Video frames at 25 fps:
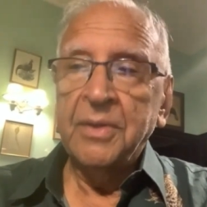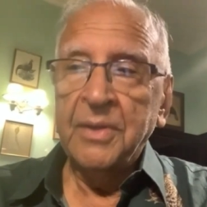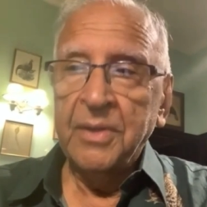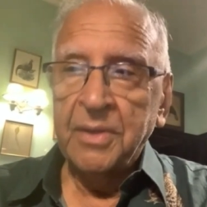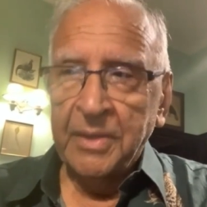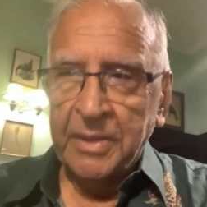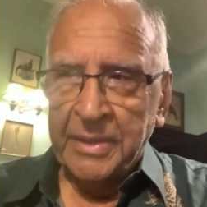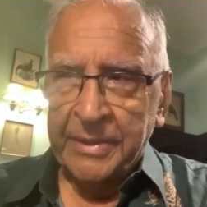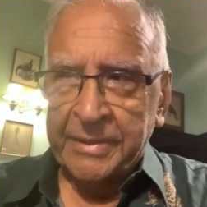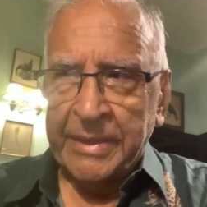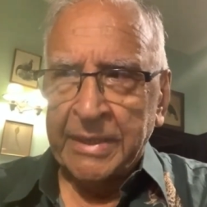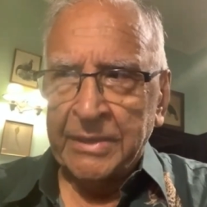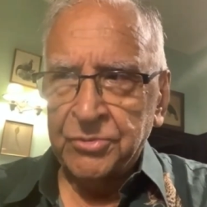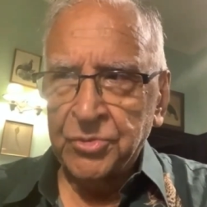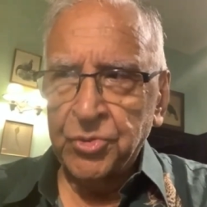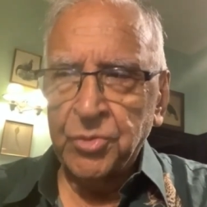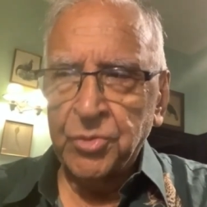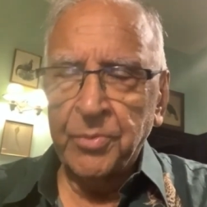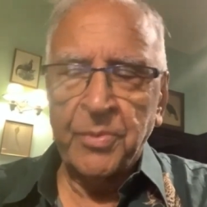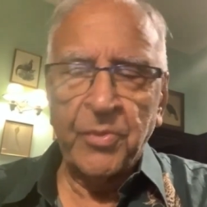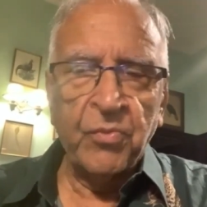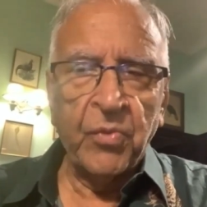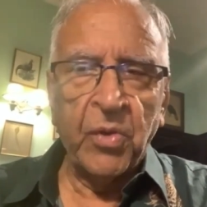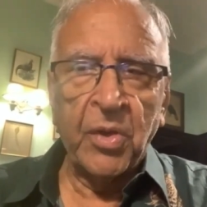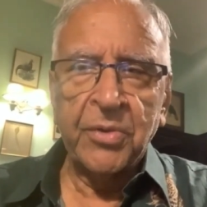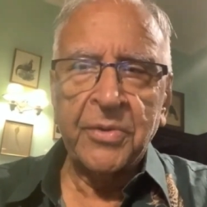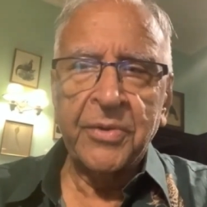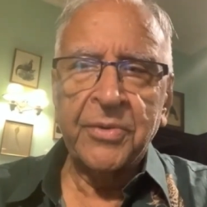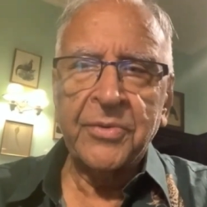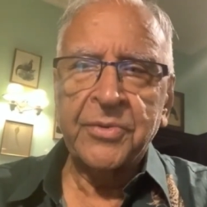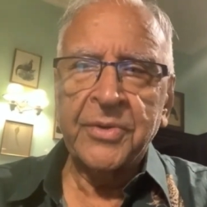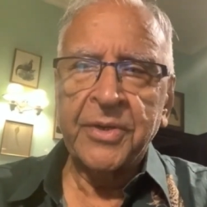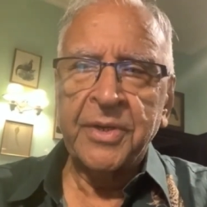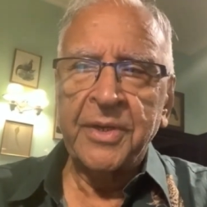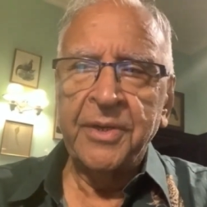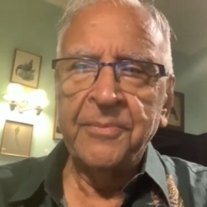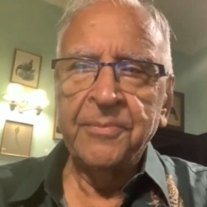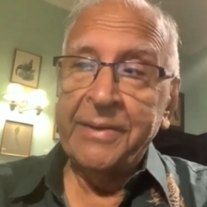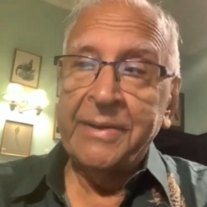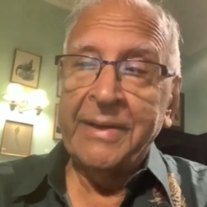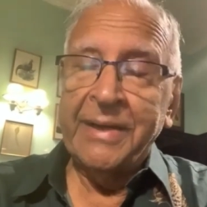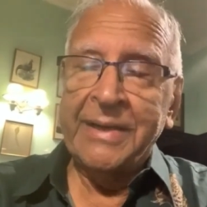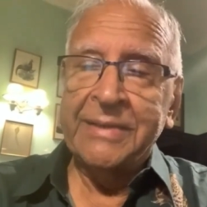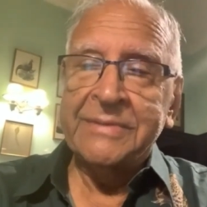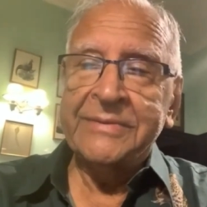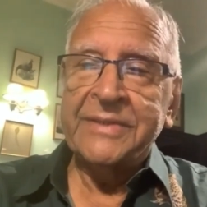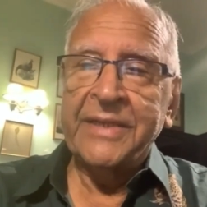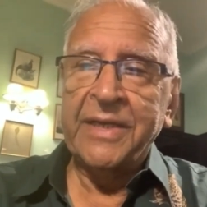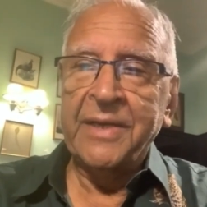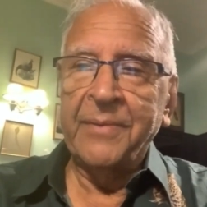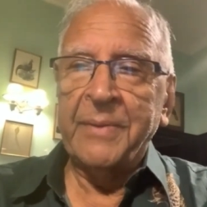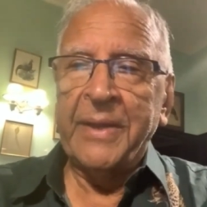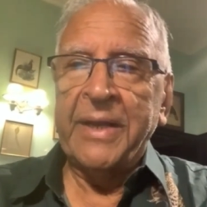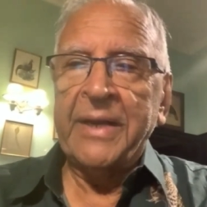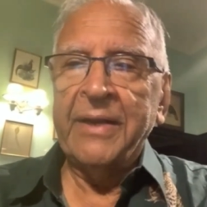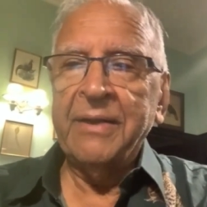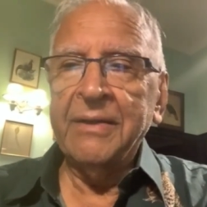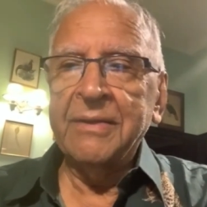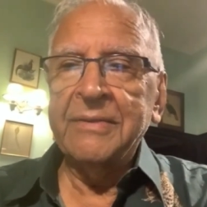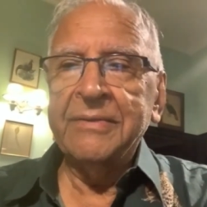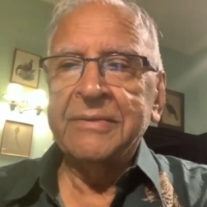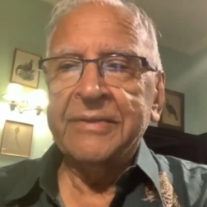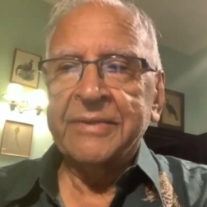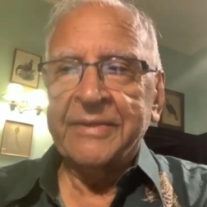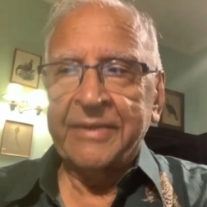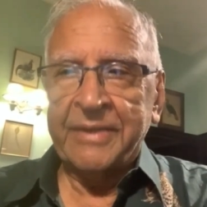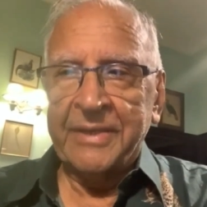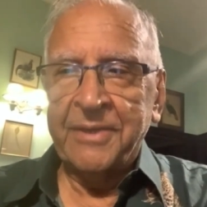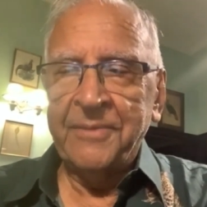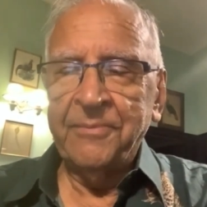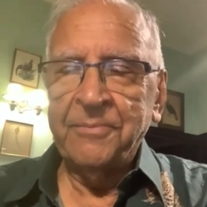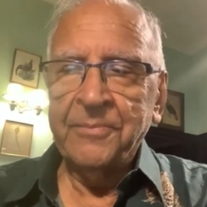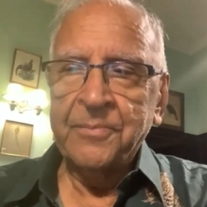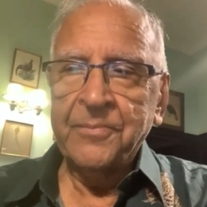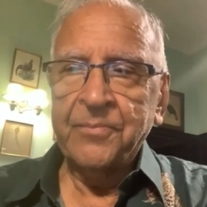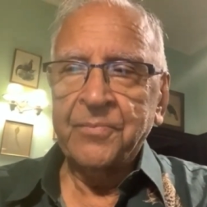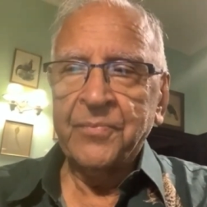It has to be voluntary. As the Americans say,